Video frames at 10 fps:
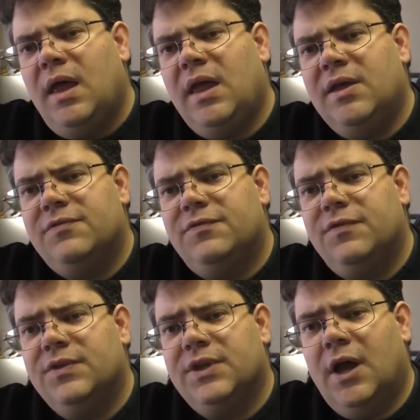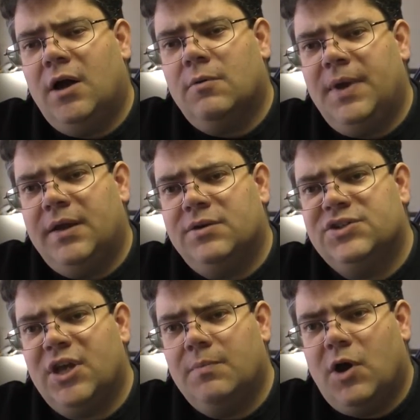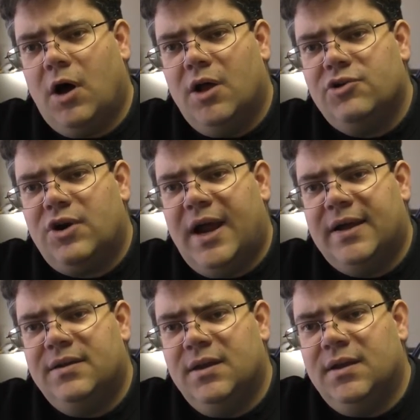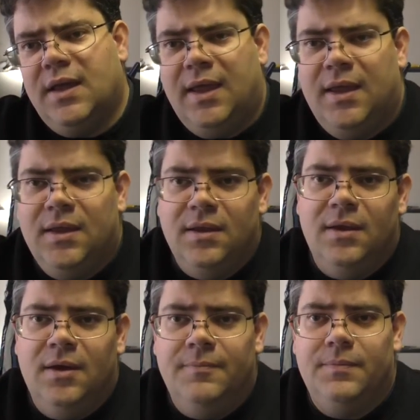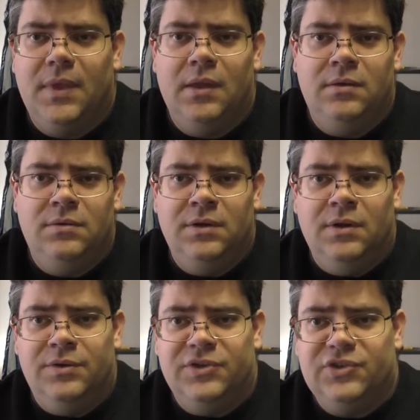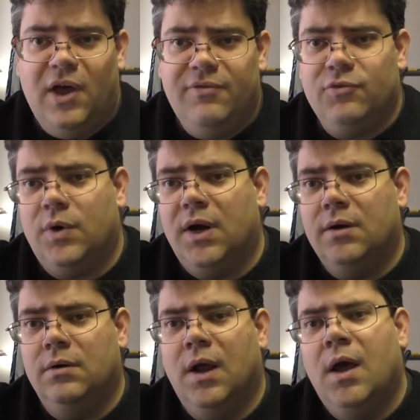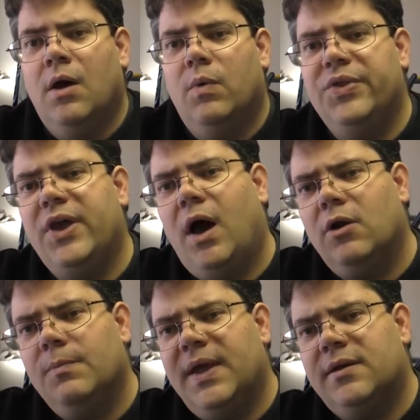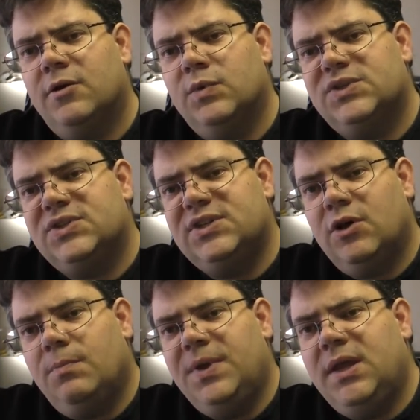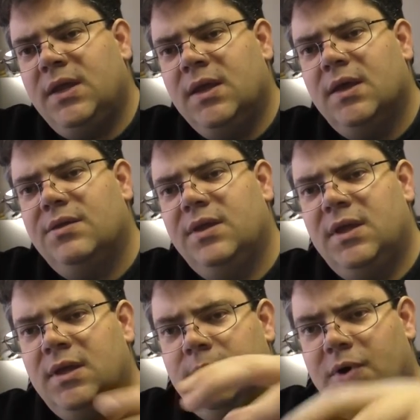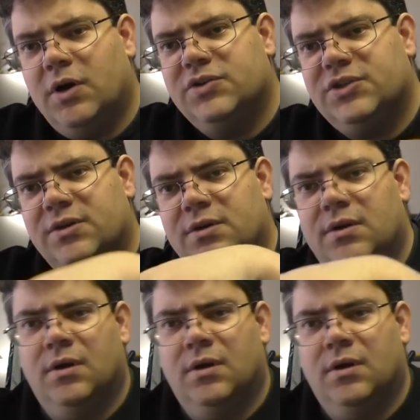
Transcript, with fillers: if the automaker subcontracted a, uh, a, you know the software out, well, the automaker would still be the person